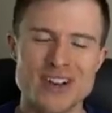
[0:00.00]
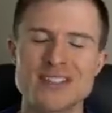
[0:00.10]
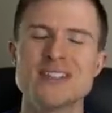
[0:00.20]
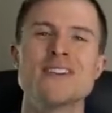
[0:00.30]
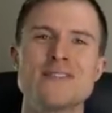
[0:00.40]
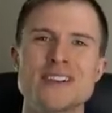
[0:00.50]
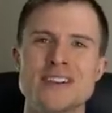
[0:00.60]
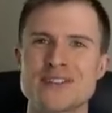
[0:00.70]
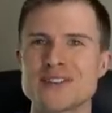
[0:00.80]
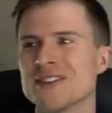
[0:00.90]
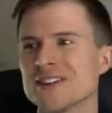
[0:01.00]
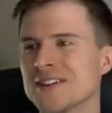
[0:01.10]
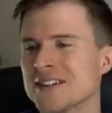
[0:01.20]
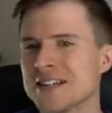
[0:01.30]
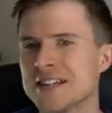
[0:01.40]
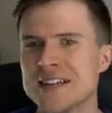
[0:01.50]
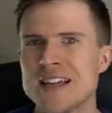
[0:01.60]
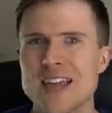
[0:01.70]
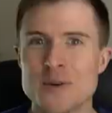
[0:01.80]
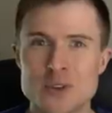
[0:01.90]
I love that area.
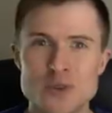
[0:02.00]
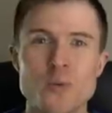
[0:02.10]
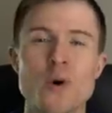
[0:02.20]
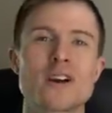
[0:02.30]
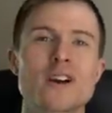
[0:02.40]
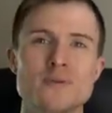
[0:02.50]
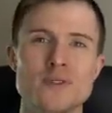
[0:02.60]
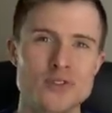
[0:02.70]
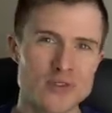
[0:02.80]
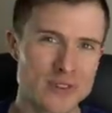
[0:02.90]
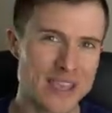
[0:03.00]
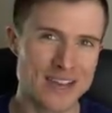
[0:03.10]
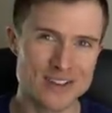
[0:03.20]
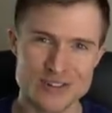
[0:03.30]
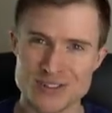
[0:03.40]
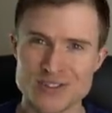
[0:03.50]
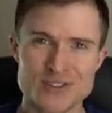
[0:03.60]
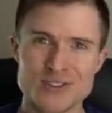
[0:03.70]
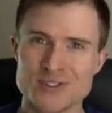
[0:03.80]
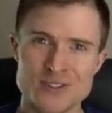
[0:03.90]
And when you walk up to Dreamcatcher, it's
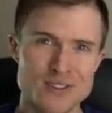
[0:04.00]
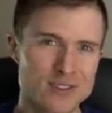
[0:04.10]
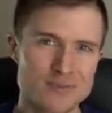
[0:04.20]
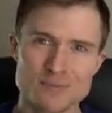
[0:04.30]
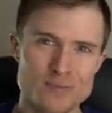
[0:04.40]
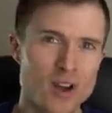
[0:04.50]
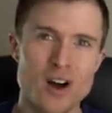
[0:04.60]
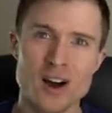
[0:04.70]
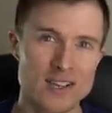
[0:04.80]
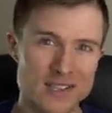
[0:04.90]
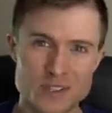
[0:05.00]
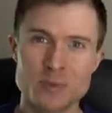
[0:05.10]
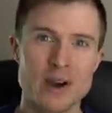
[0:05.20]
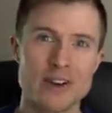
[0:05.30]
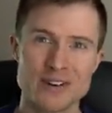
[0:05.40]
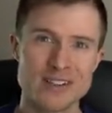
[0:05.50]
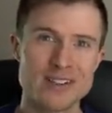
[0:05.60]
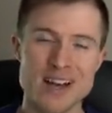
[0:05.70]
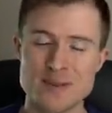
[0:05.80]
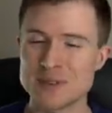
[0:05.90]
just this awe-inspiring
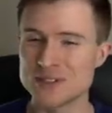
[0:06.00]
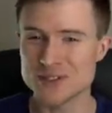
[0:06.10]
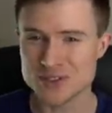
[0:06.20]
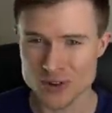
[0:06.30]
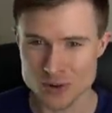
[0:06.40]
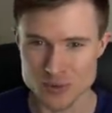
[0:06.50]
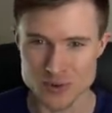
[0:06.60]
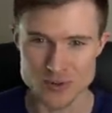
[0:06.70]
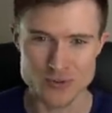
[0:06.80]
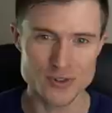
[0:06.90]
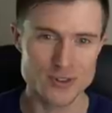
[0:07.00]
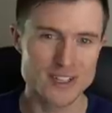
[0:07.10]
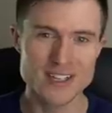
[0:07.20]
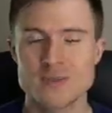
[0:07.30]
climb. It's so beautiful.